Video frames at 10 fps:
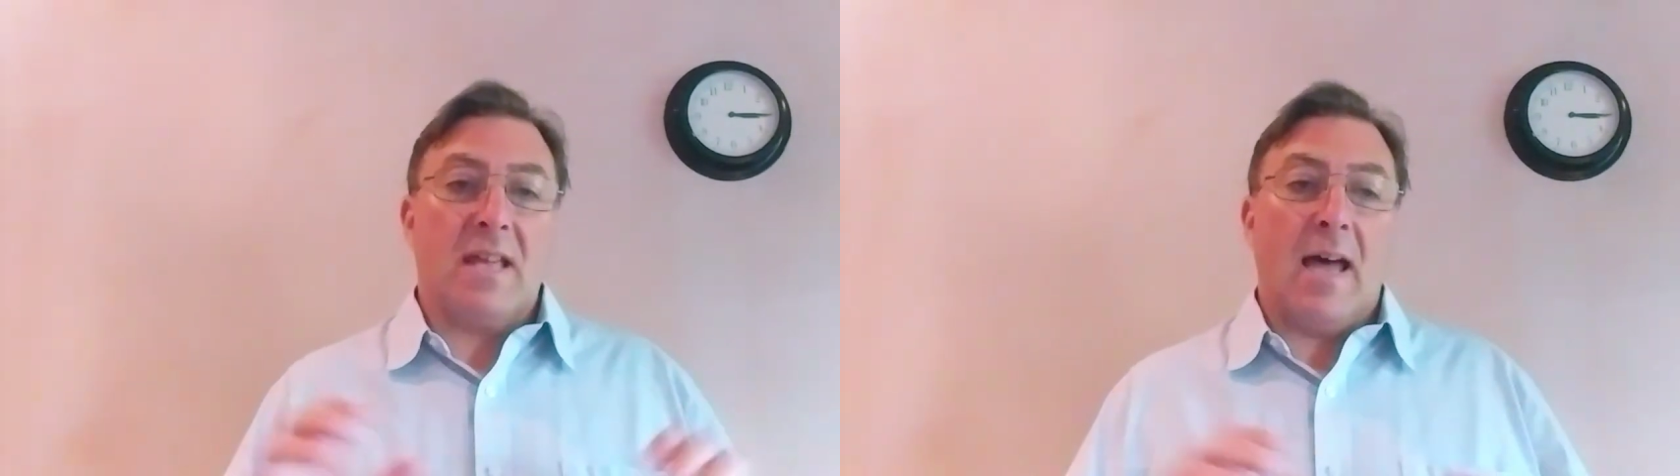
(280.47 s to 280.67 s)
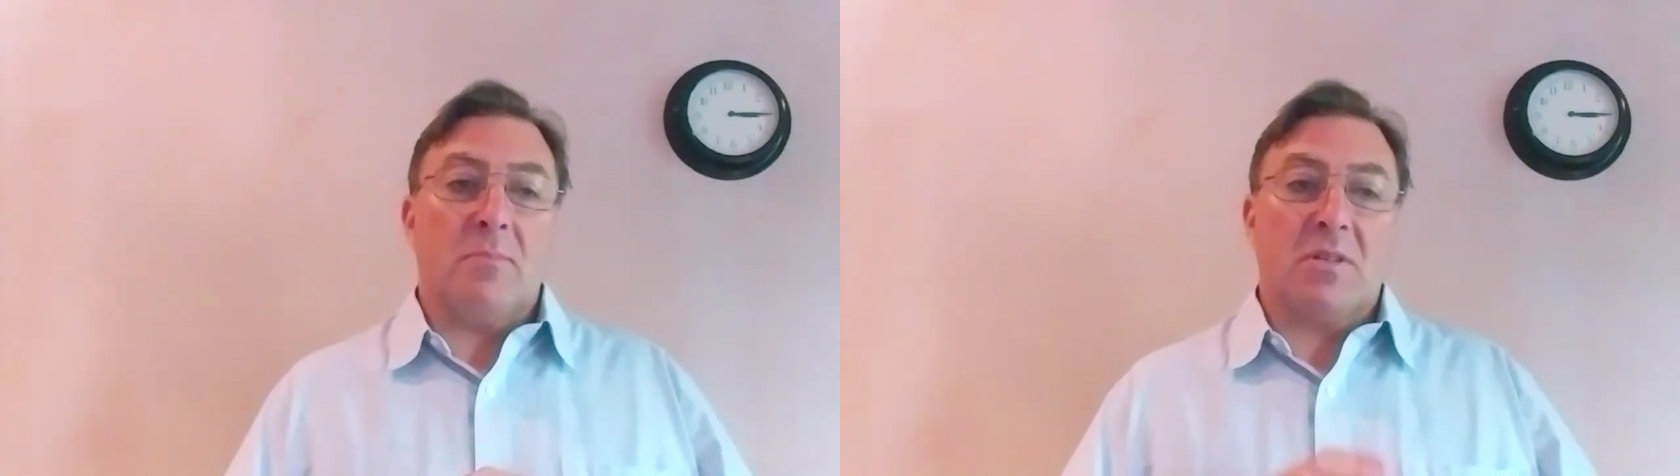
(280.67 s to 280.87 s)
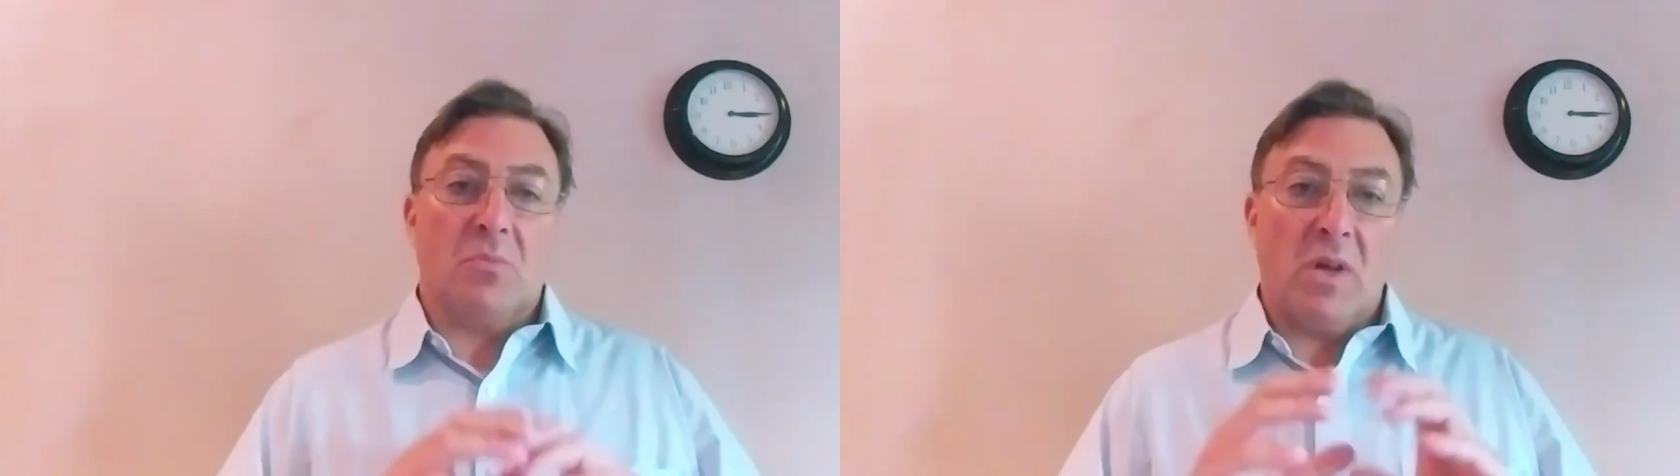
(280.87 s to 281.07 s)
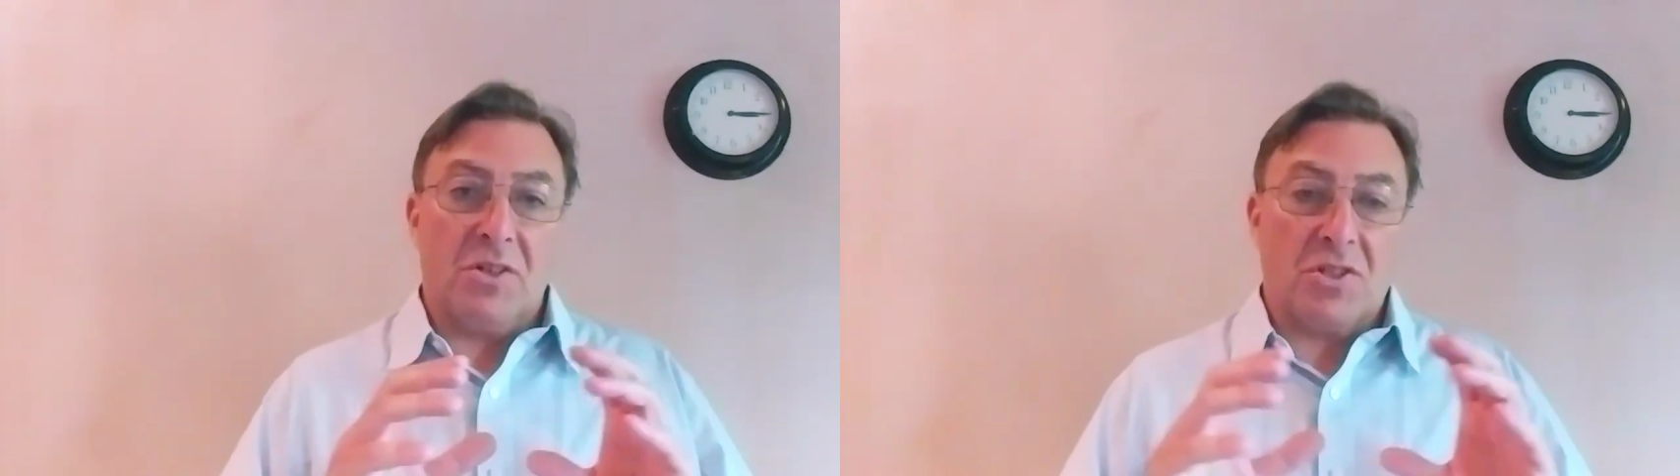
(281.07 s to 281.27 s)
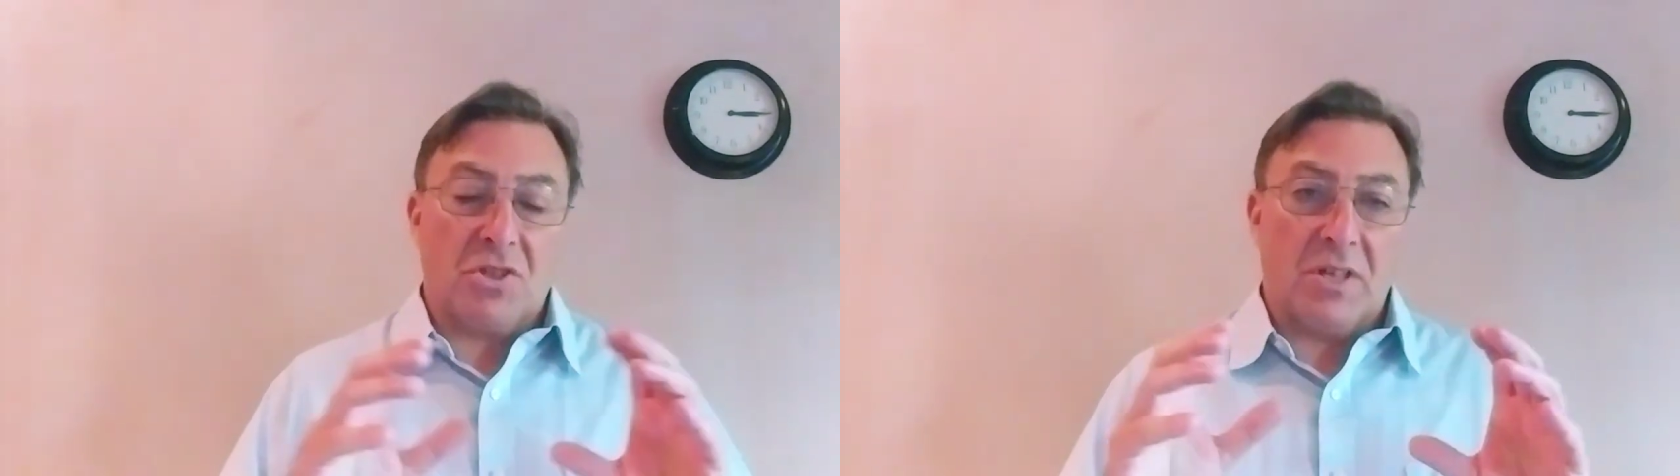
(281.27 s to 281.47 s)
steps and we
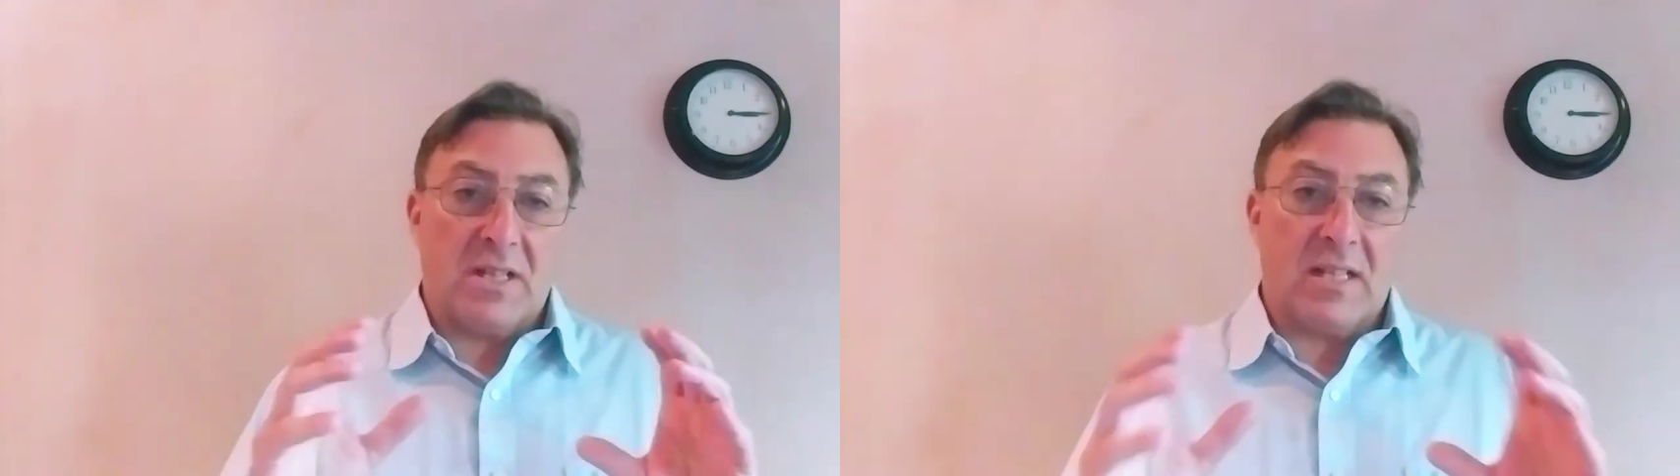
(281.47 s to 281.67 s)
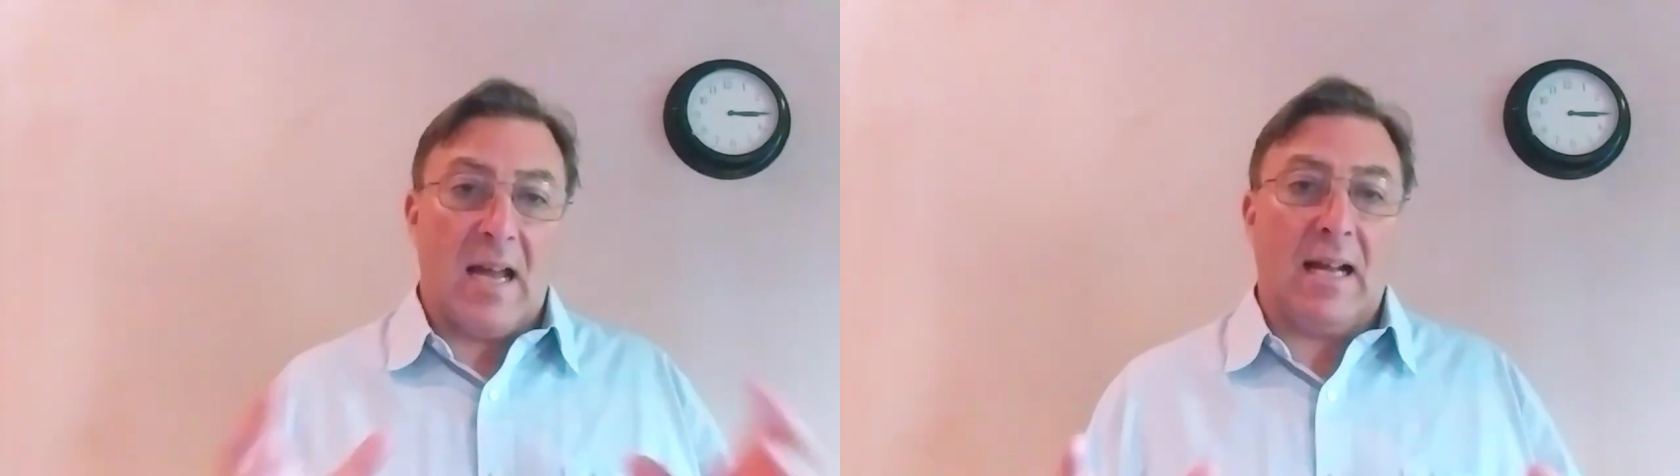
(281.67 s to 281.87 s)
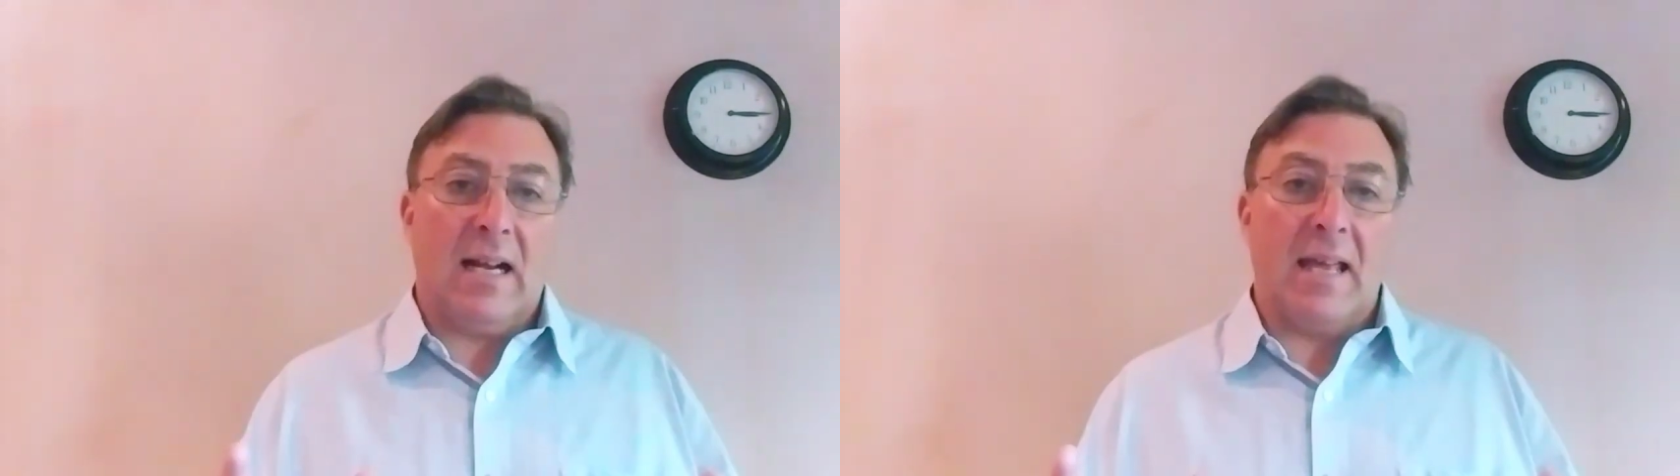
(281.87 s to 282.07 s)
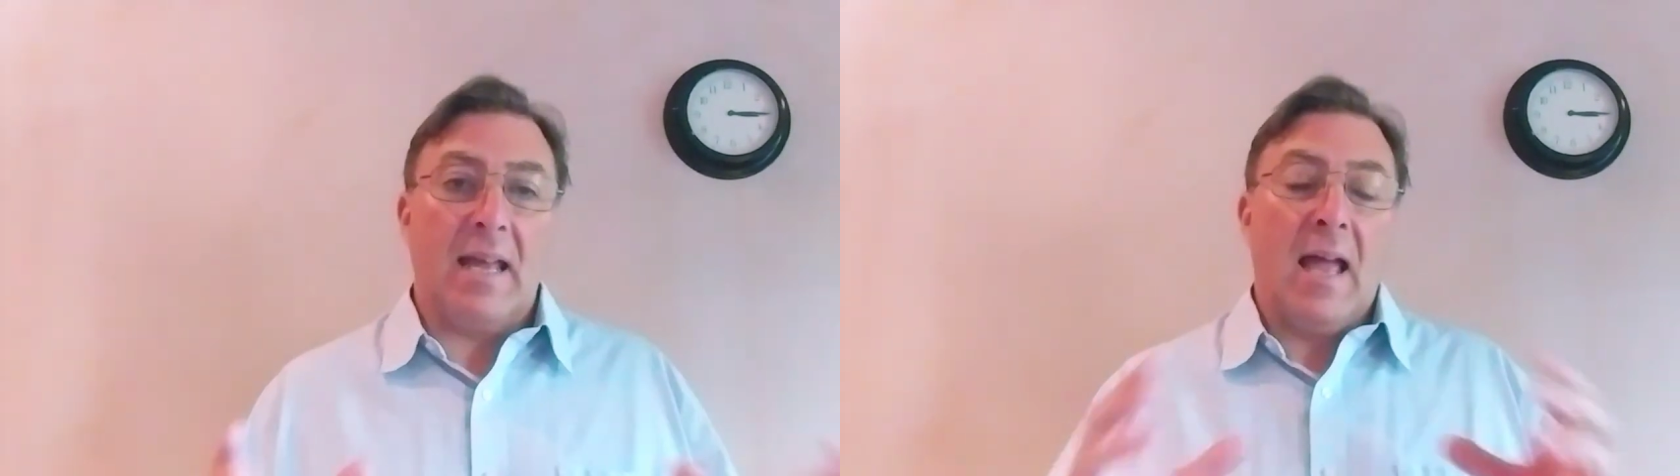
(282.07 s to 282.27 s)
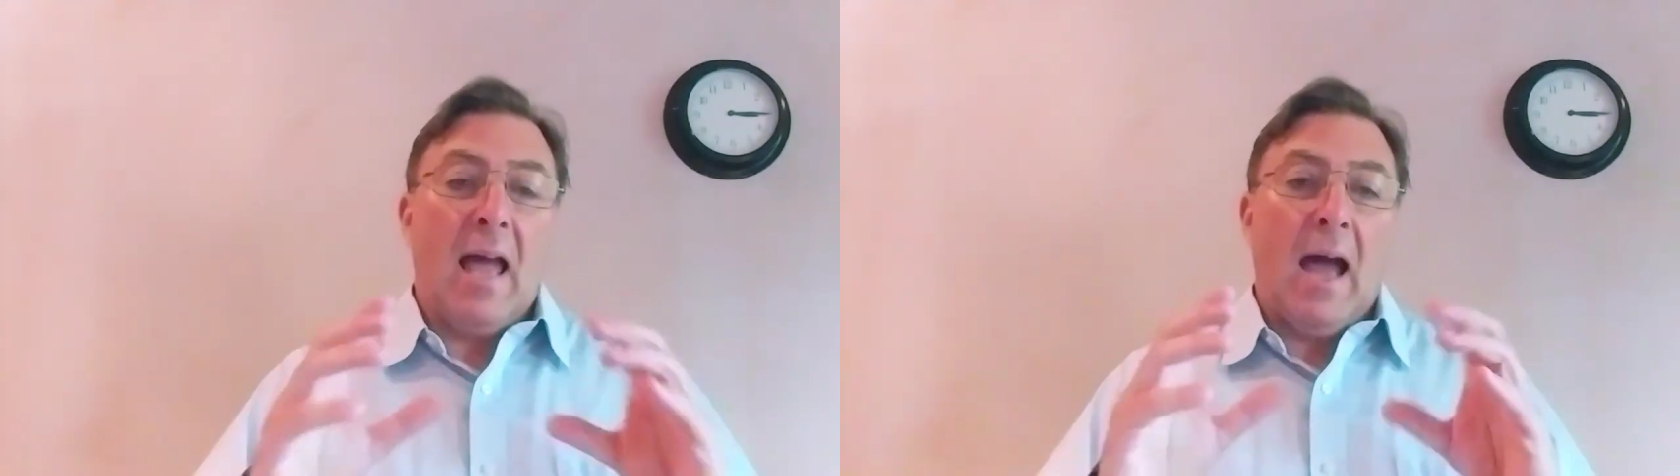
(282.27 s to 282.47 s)
understood exactly